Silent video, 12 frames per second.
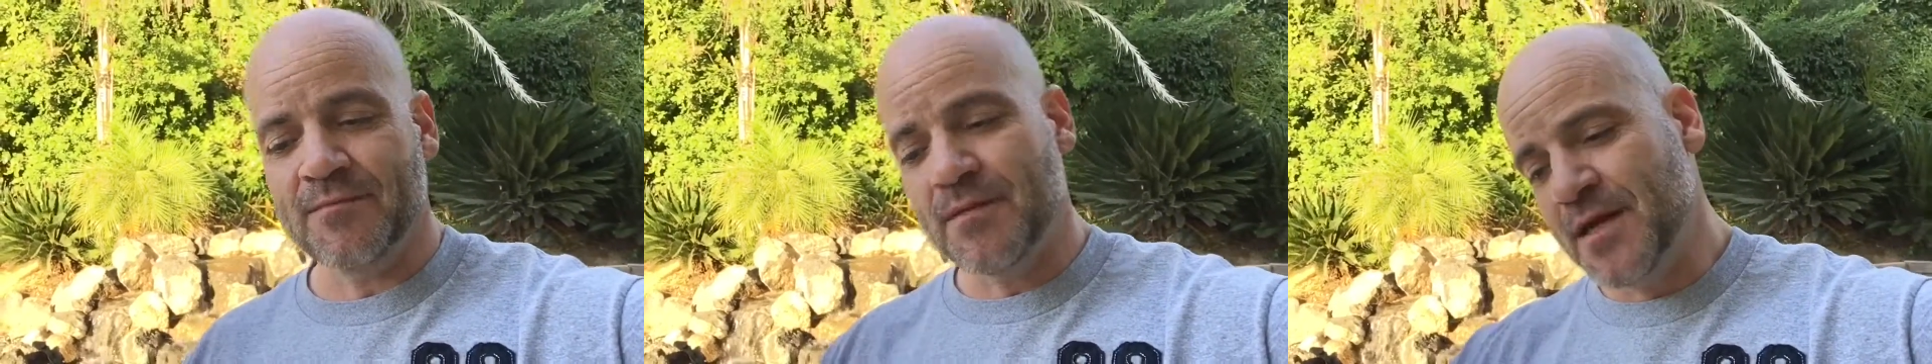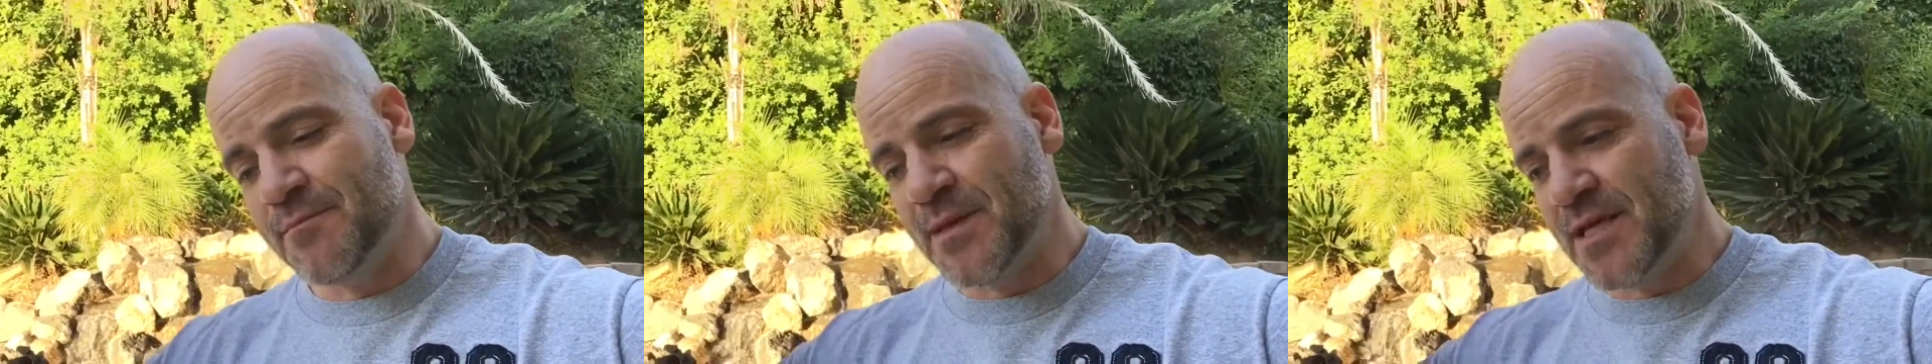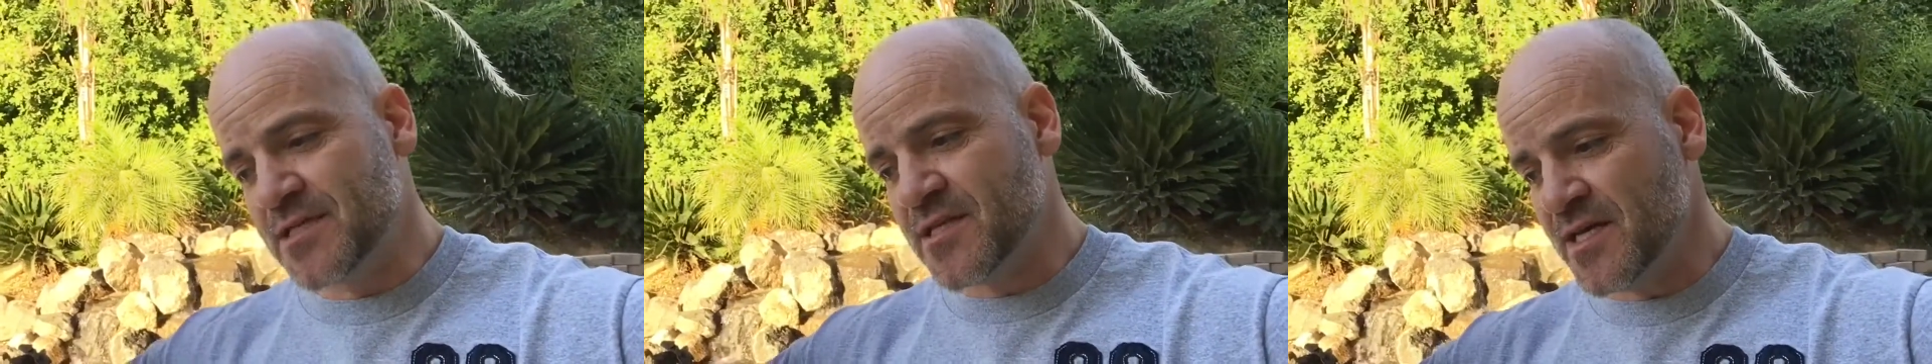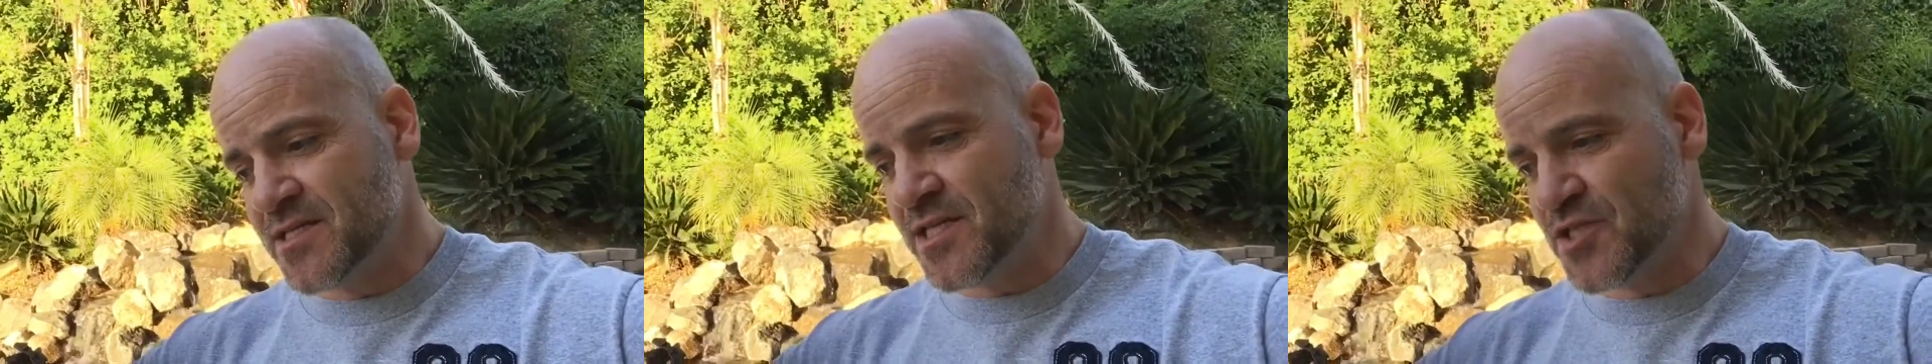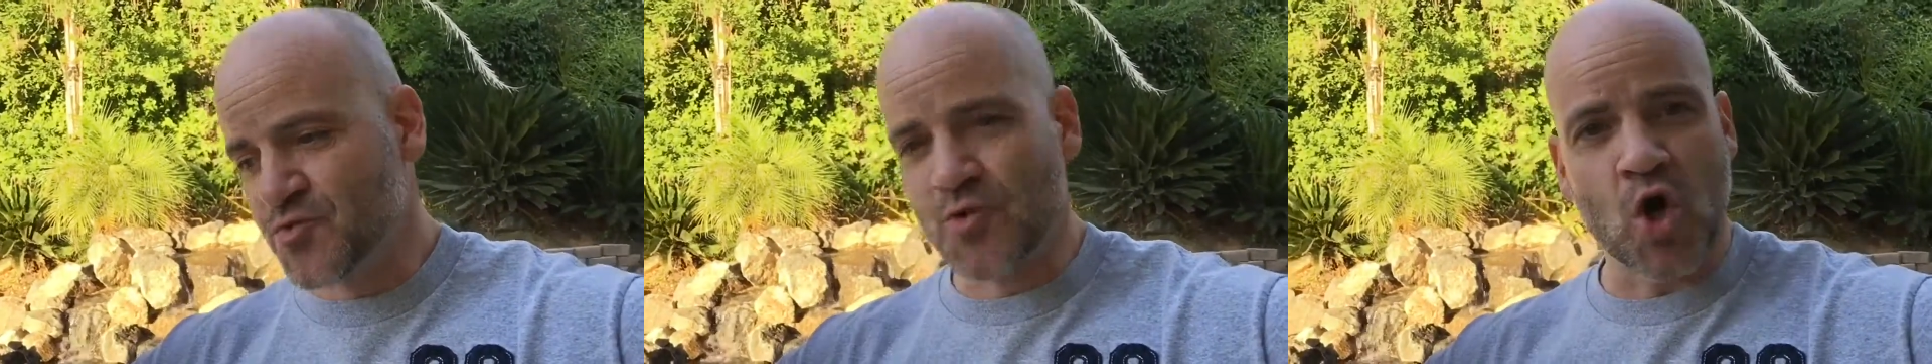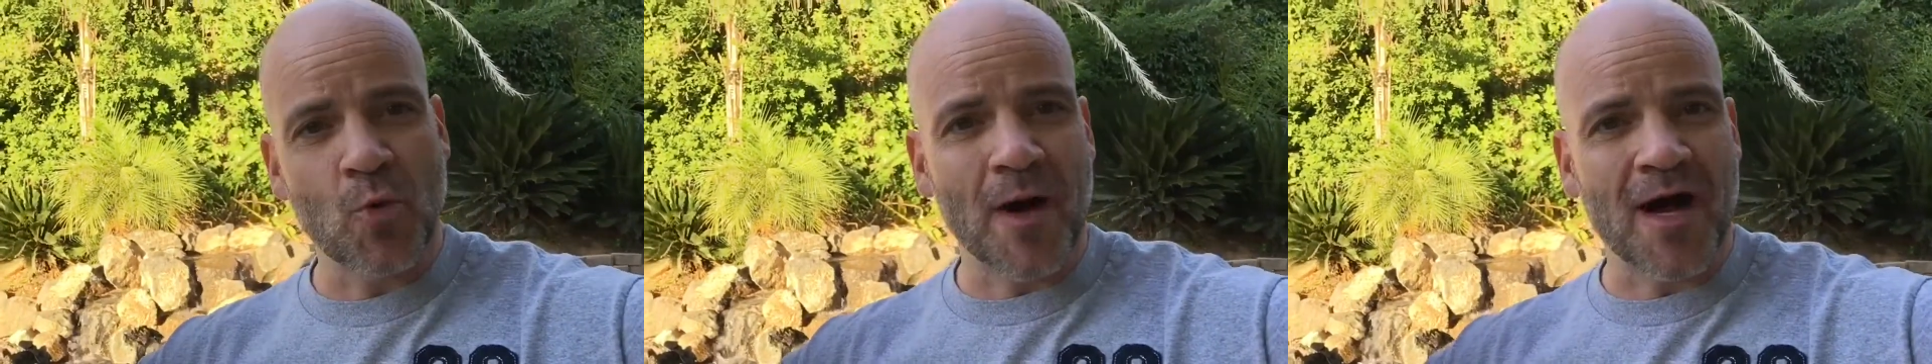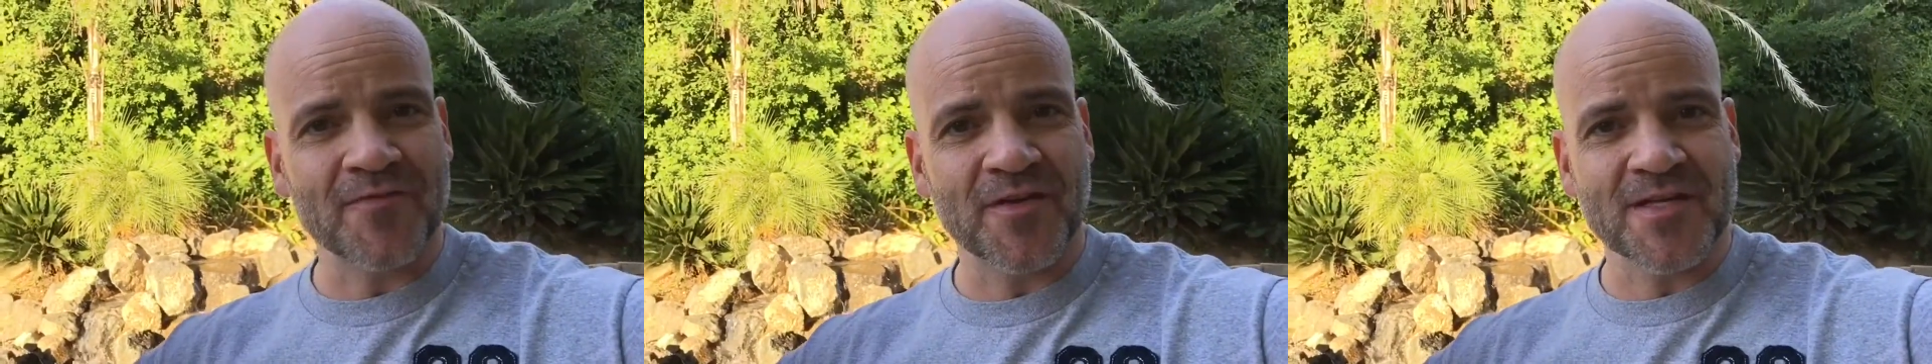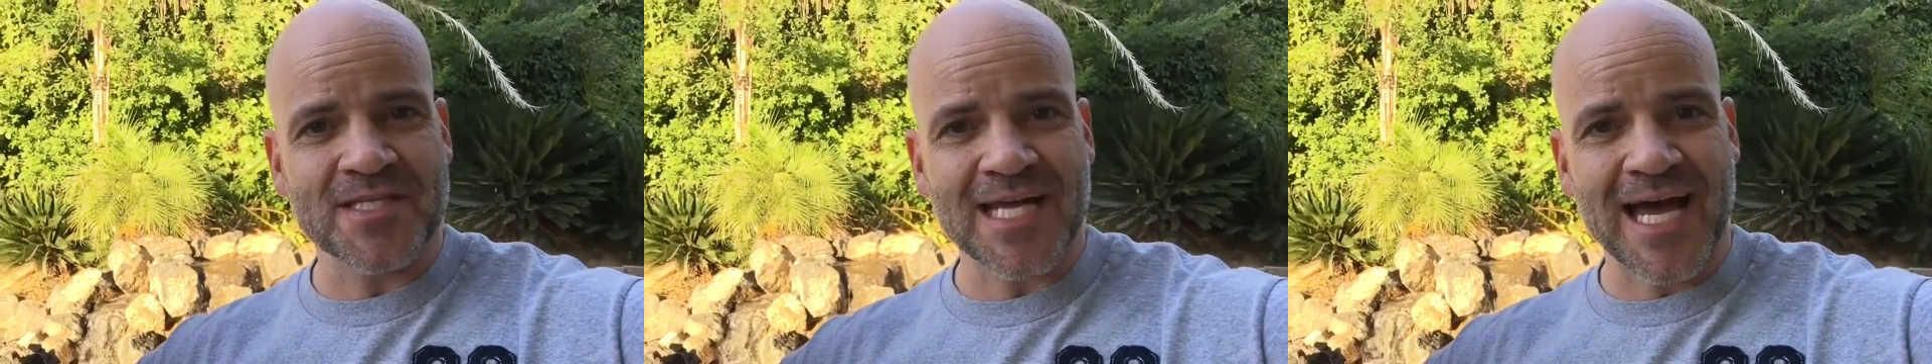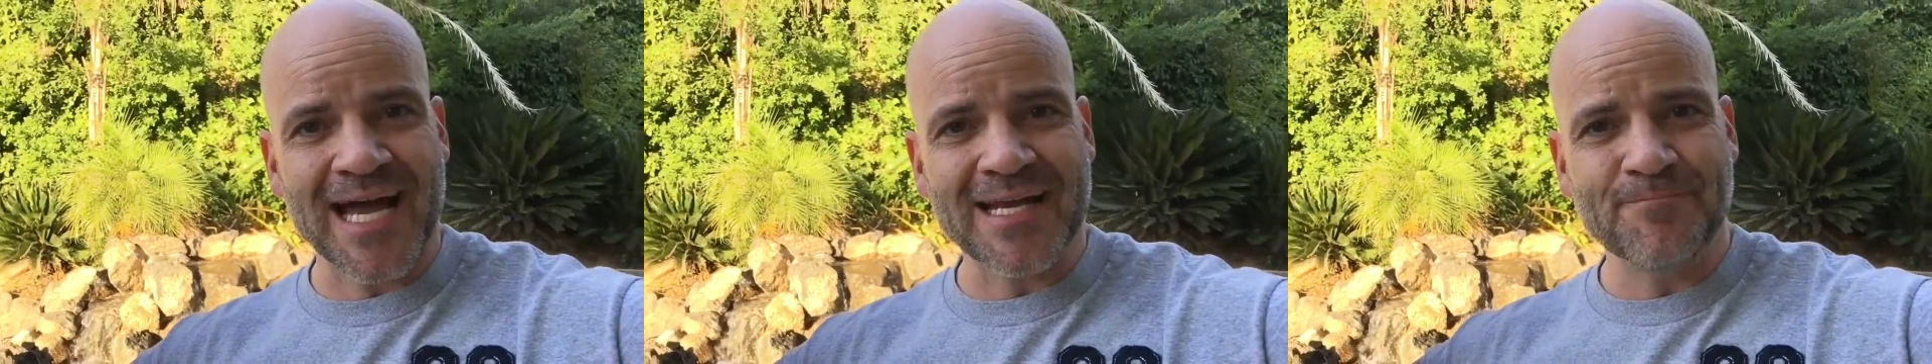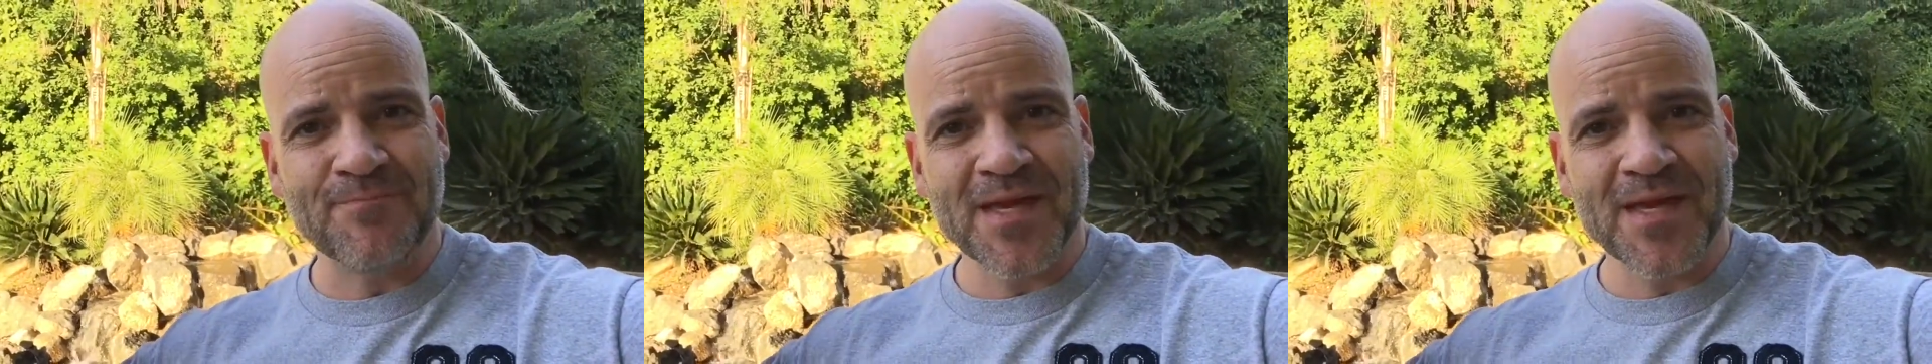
maybe sets his robe off to the side,